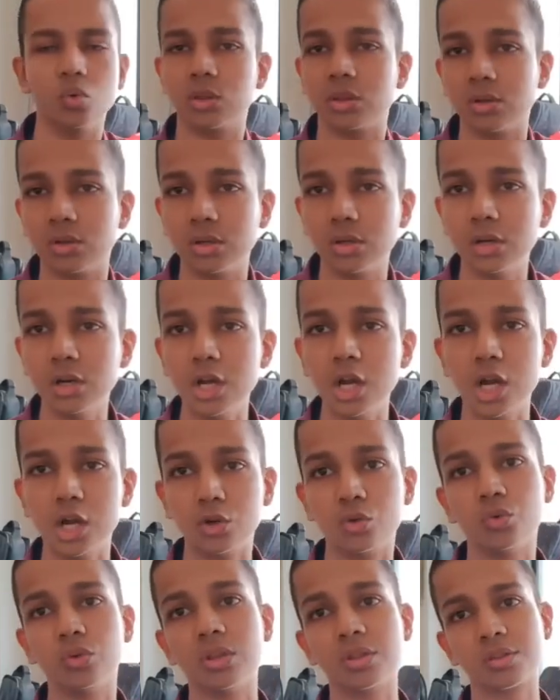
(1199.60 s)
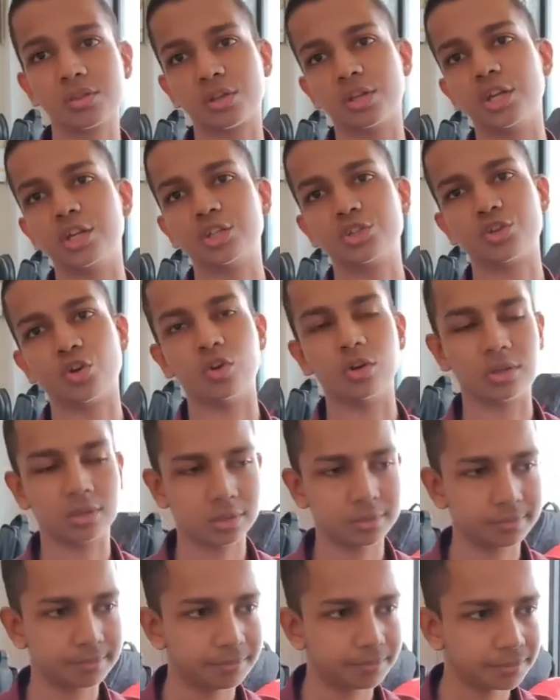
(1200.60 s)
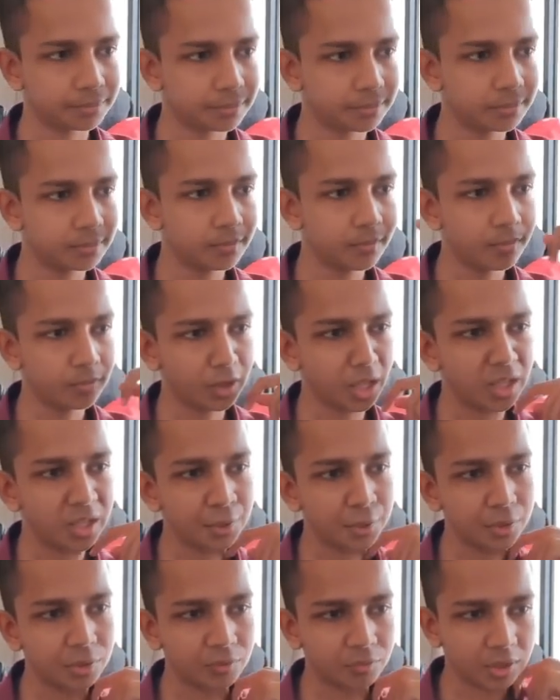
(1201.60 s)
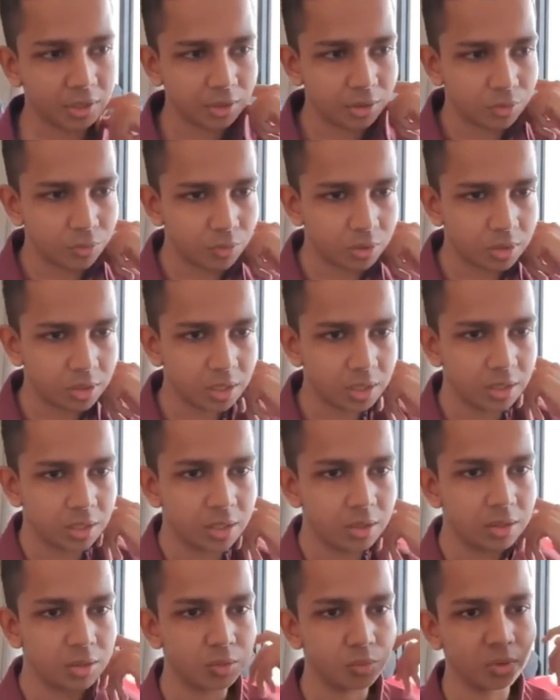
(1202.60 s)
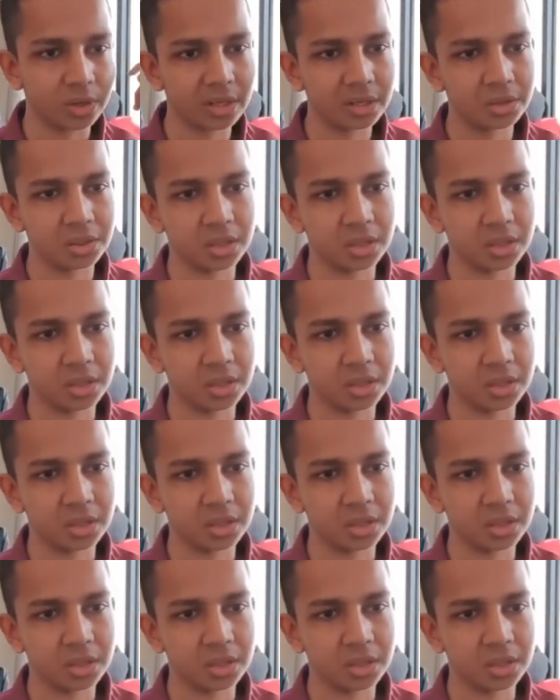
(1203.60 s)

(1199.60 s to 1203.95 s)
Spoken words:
closer to the screenshot. So once you see this, you